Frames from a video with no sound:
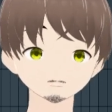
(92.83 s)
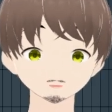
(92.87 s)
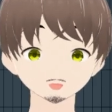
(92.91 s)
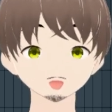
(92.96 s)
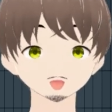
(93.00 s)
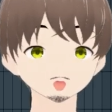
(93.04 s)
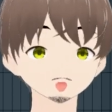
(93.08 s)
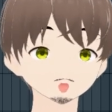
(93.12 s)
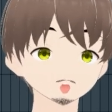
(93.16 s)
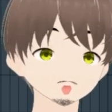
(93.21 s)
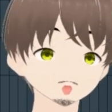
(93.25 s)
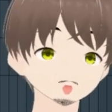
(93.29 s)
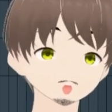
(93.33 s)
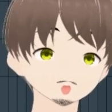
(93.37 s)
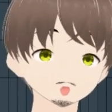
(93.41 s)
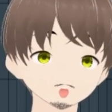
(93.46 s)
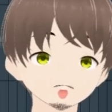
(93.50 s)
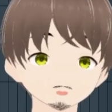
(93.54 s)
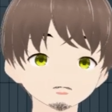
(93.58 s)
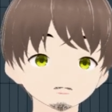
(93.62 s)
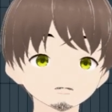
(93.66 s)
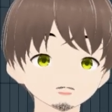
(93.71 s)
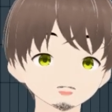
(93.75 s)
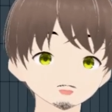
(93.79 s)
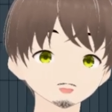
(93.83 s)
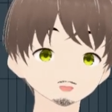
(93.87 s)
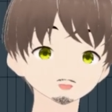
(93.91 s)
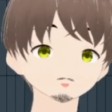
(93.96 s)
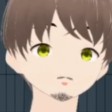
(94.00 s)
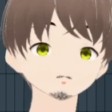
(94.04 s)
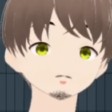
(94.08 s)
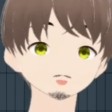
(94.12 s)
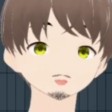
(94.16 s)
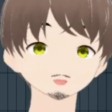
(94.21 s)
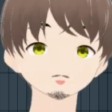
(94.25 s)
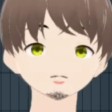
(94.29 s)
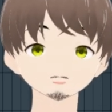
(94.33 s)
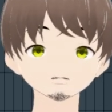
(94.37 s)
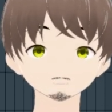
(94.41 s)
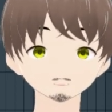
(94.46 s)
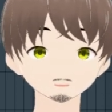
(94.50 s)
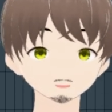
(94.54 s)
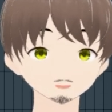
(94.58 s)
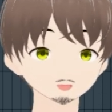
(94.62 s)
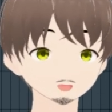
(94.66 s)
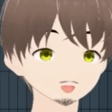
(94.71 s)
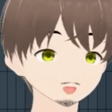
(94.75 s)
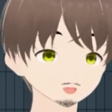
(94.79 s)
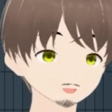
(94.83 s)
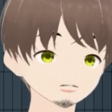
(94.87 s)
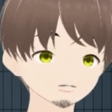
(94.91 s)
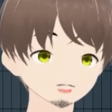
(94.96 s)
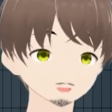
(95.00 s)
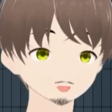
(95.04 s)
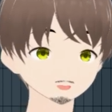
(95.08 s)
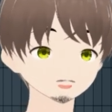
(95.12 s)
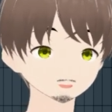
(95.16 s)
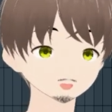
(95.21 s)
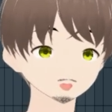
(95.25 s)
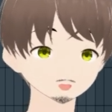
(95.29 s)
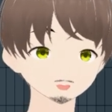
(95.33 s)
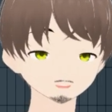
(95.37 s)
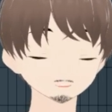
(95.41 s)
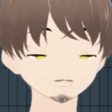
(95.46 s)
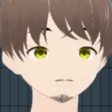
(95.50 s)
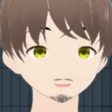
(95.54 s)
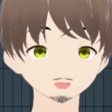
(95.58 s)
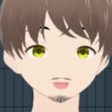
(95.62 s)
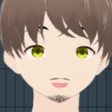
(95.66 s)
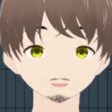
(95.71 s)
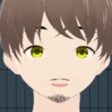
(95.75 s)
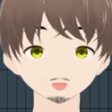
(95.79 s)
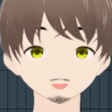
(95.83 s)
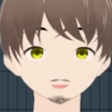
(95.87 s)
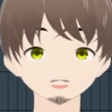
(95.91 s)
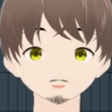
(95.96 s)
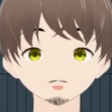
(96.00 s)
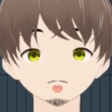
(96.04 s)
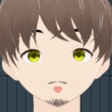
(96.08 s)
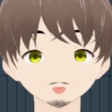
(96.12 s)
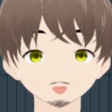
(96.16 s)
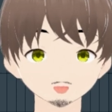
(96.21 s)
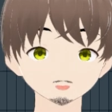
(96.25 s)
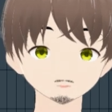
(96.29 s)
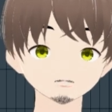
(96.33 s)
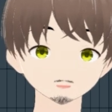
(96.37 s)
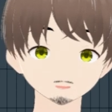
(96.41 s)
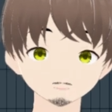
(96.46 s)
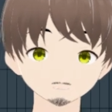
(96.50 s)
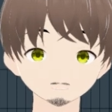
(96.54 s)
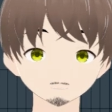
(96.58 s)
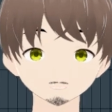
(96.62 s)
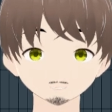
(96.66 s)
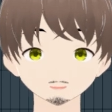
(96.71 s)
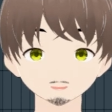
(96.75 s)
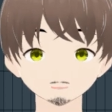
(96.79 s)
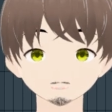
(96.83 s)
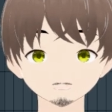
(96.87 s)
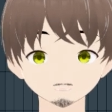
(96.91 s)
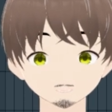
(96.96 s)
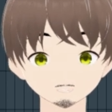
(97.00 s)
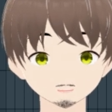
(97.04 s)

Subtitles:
Oh, you're spreading misinformation on vocal presets.